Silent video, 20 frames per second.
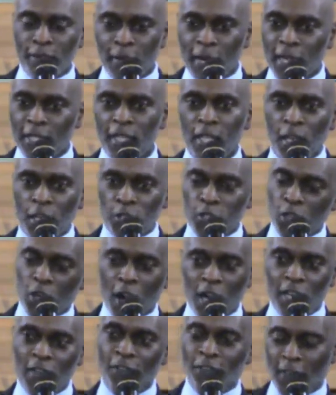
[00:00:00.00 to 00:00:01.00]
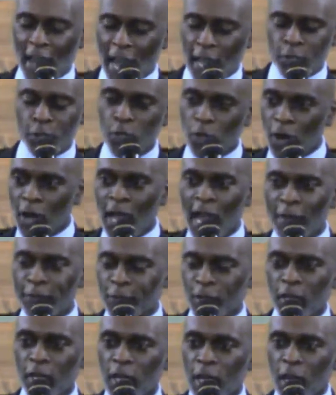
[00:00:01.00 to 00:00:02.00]
month to call a fast. You're gonna have
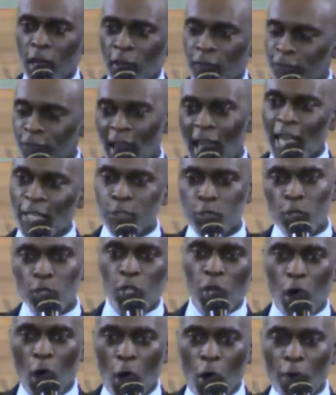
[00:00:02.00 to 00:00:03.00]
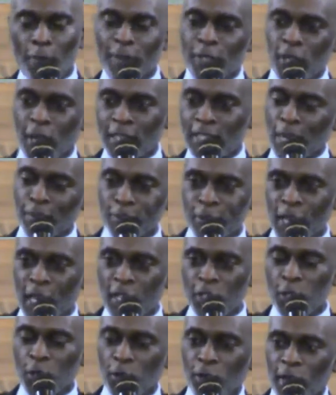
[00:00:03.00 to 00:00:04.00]
to fast on your own because I'm
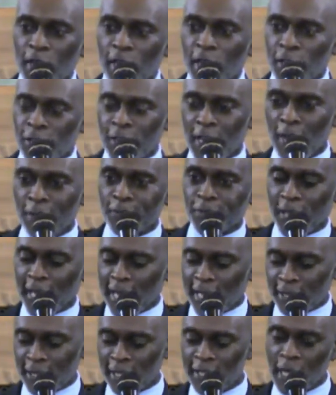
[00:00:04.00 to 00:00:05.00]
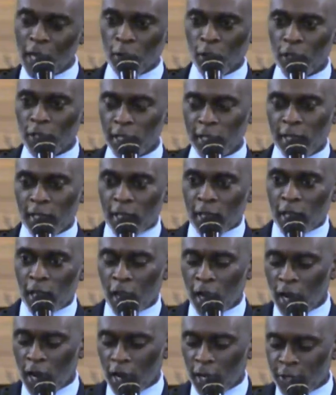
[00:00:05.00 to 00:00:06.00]
telling you, some things are not gonna
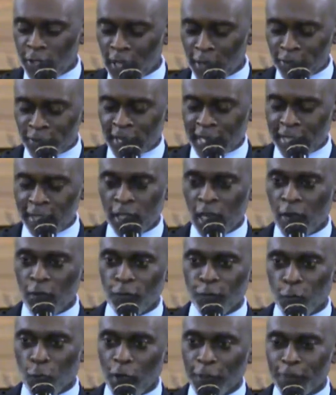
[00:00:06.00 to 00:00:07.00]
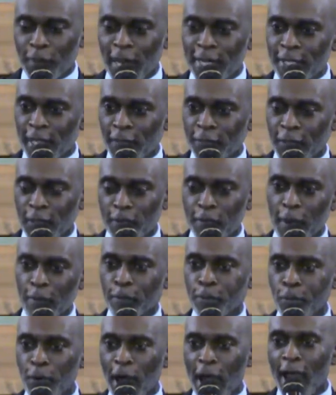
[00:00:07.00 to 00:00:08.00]
uh, some things come forward forth by nothing
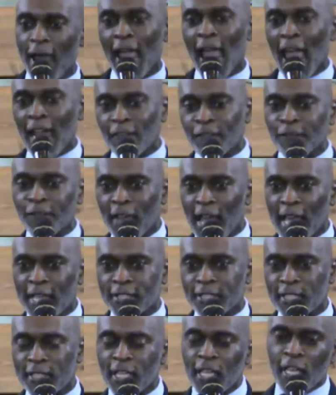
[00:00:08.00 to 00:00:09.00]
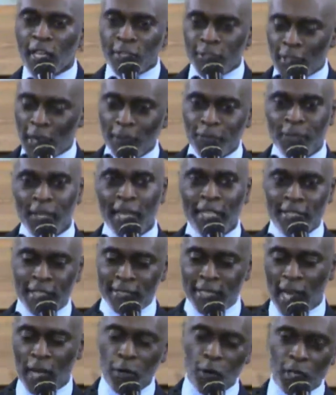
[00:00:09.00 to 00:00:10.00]
but prayer and fasting. Some things are
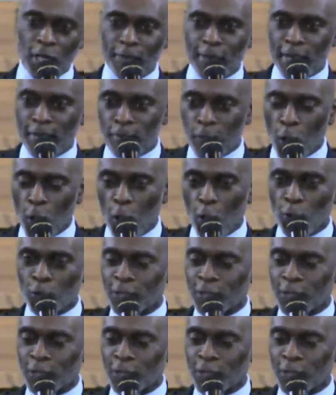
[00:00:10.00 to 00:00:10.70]
not going to be moved